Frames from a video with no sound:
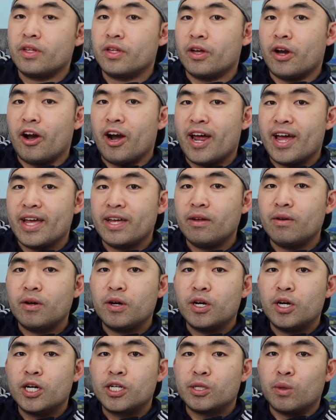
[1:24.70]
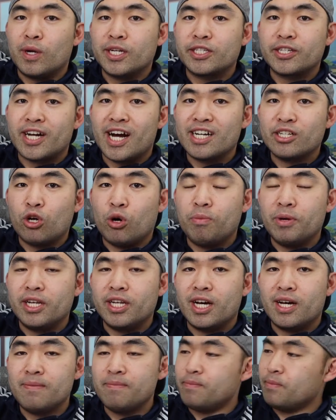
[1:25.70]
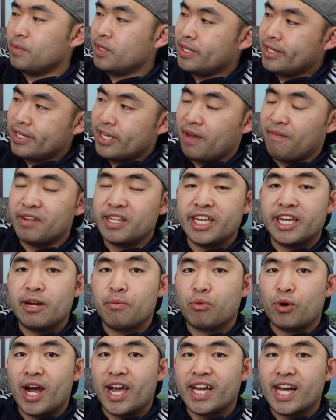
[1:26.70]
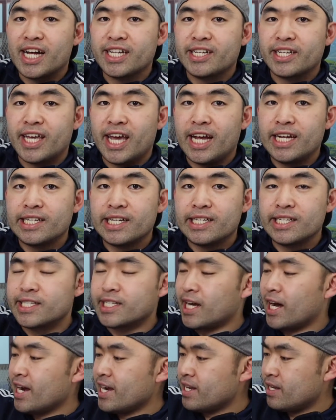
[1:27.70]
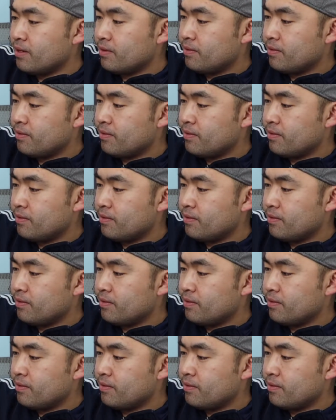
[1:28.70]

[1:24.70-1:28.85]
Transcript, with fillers: Alright, so once you guys open up, you can see the probably got the case inside.